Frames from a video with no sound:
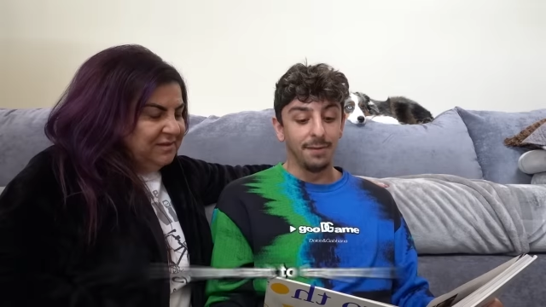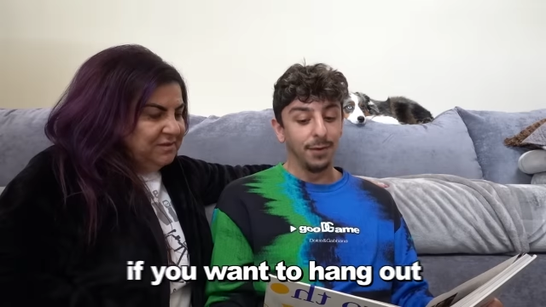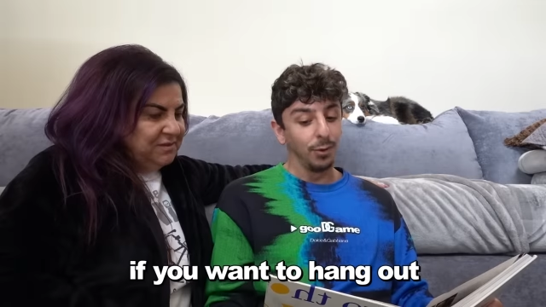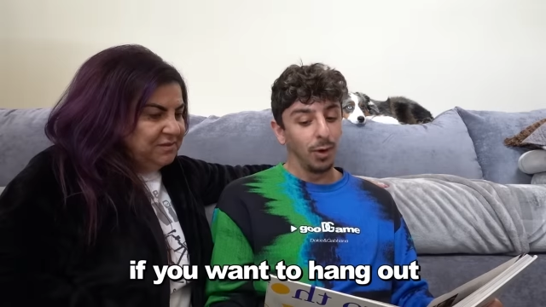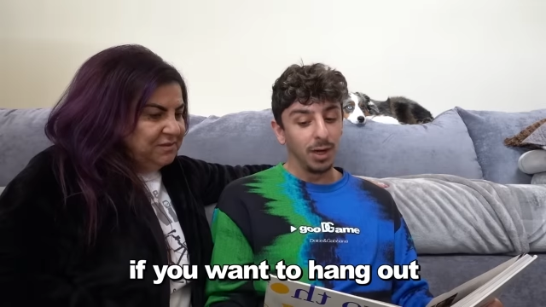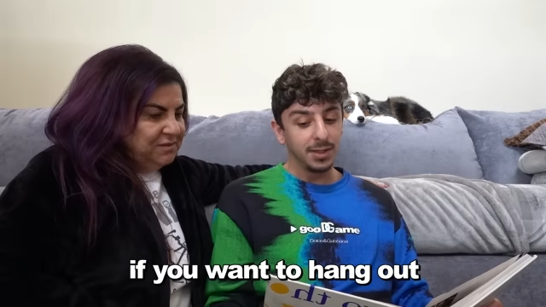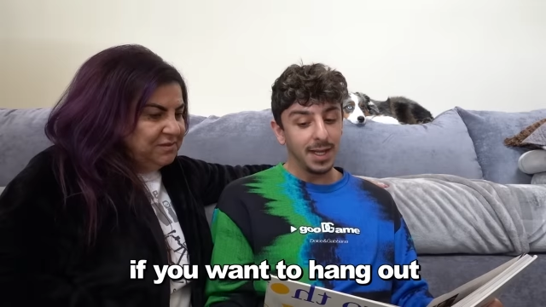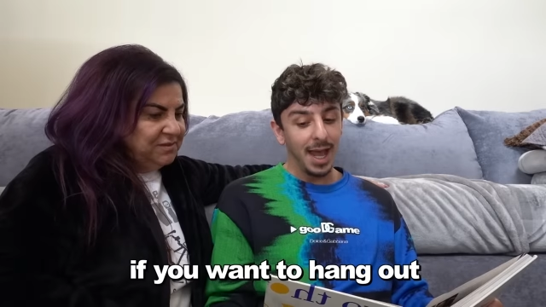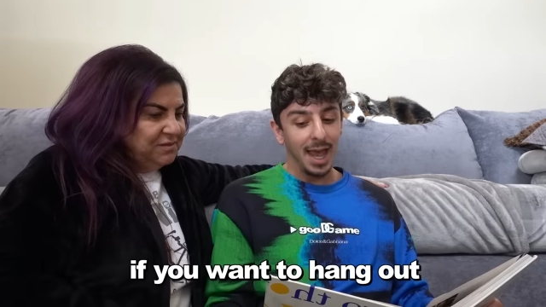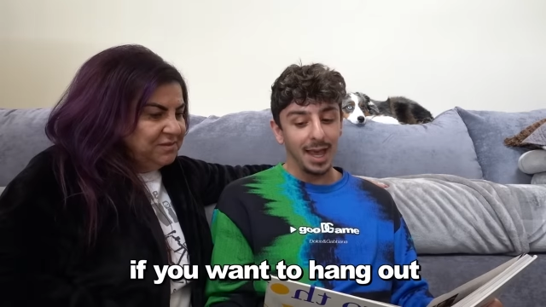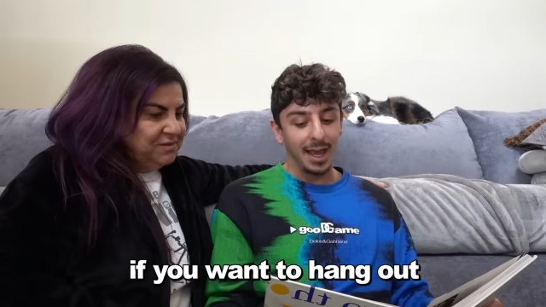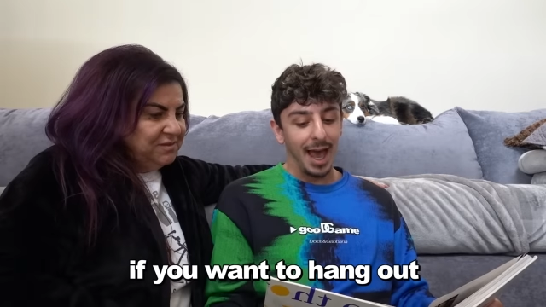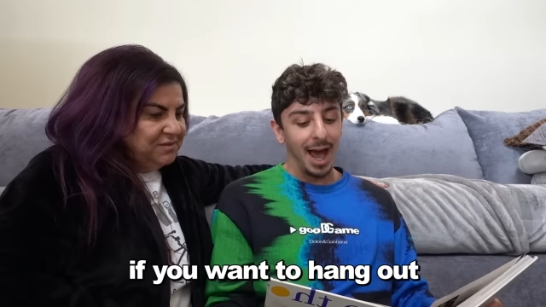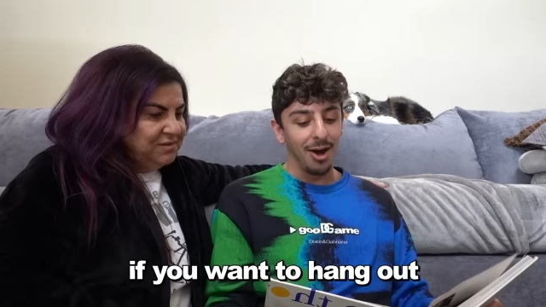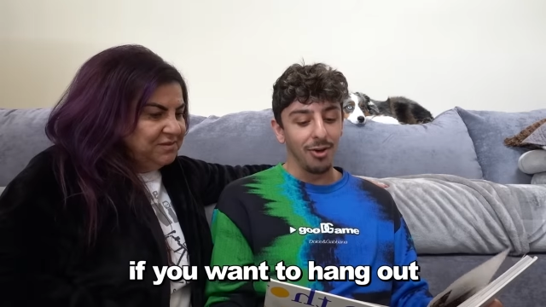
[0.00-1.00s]
Speaker 1: If you want to
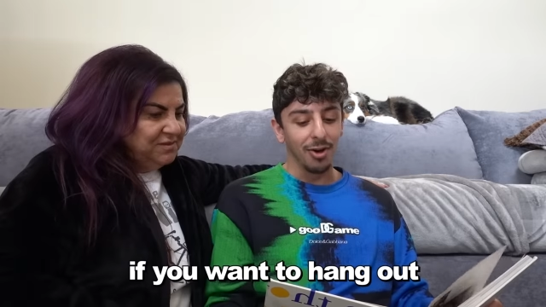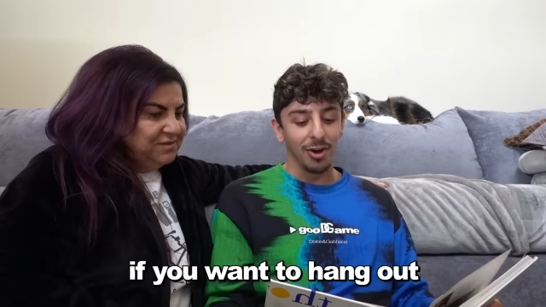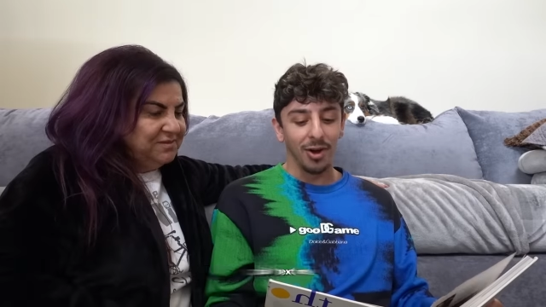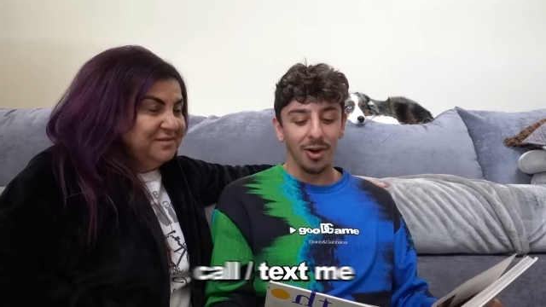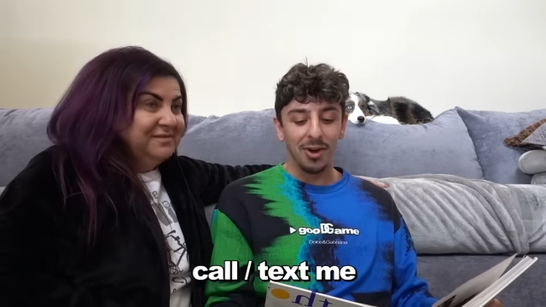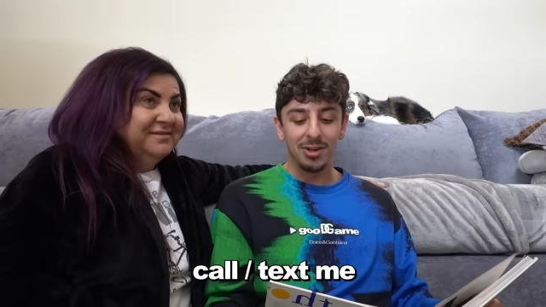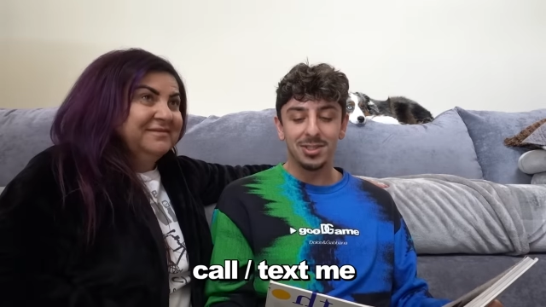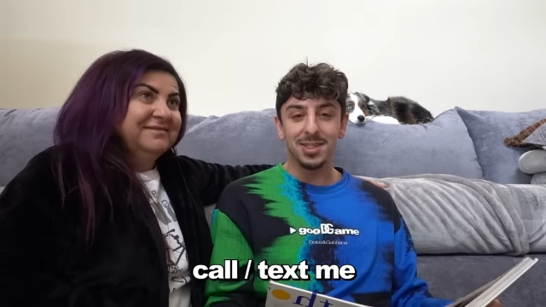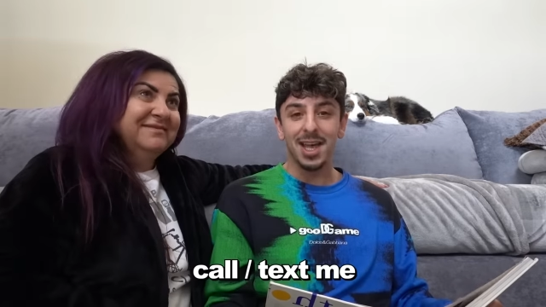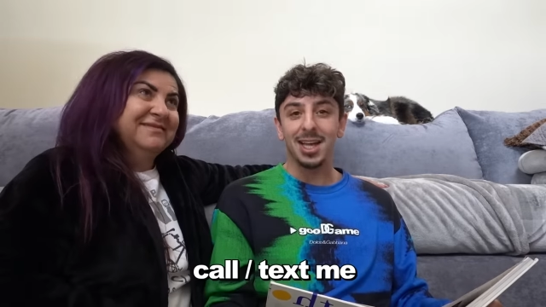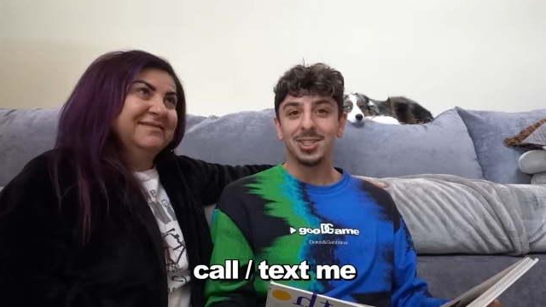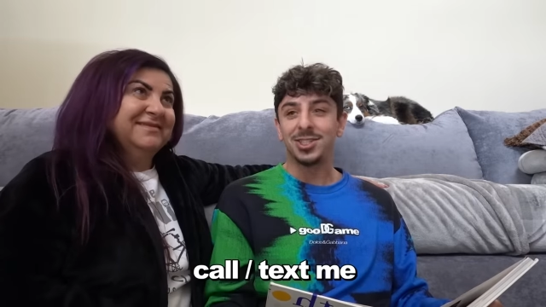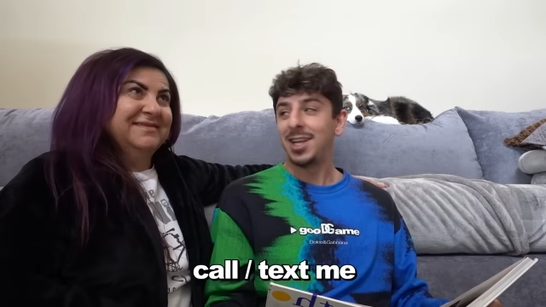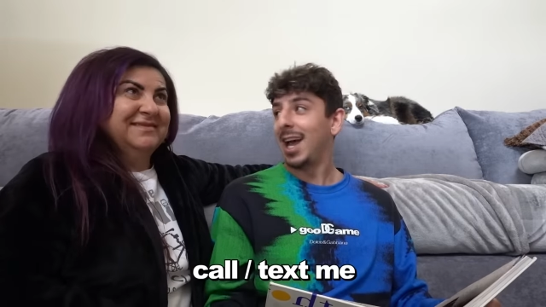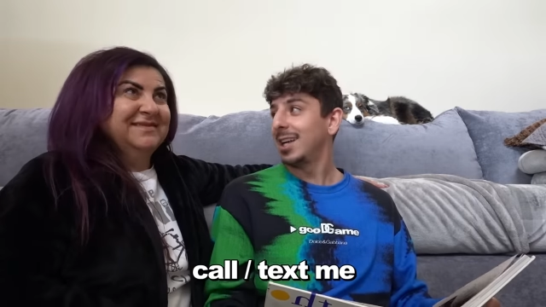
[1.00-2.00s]
hang out,
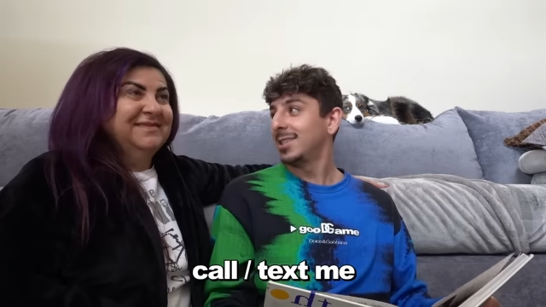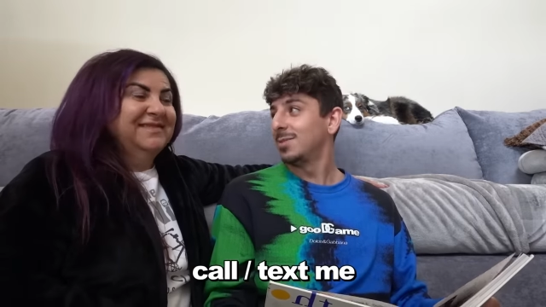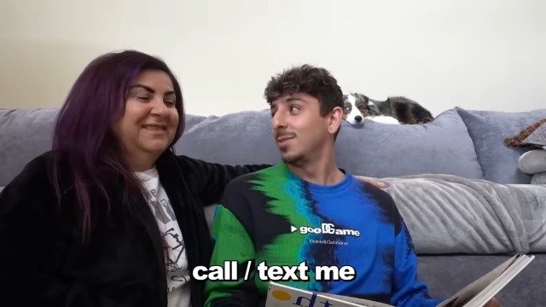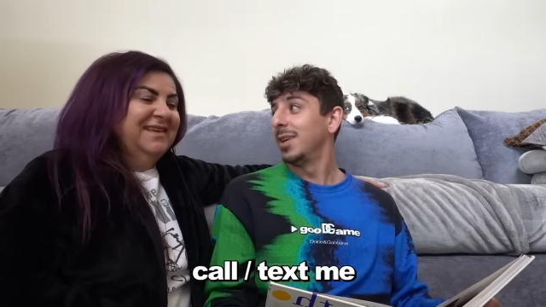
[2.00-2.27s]
call/text